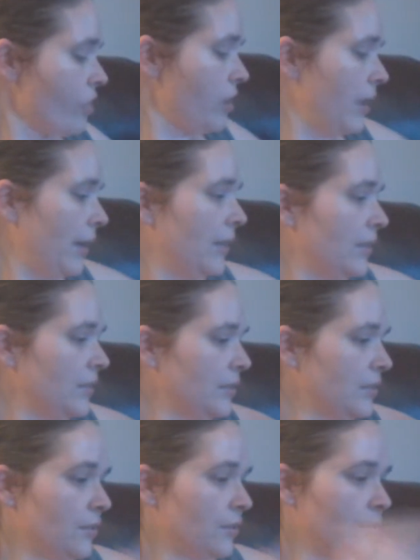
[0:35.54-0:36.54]
and
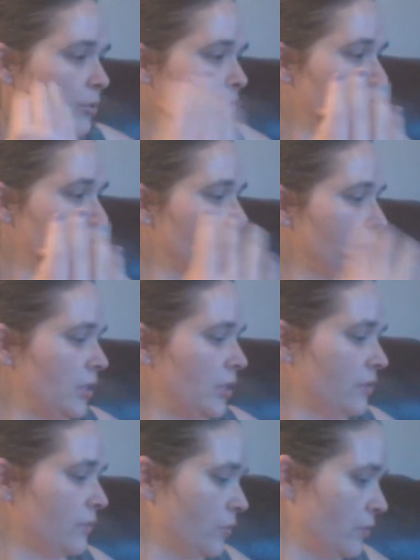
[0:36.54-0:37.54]
the Burnsville one
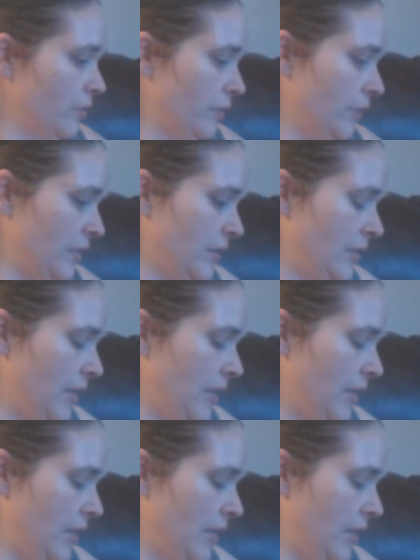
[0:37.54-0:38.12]
is full service.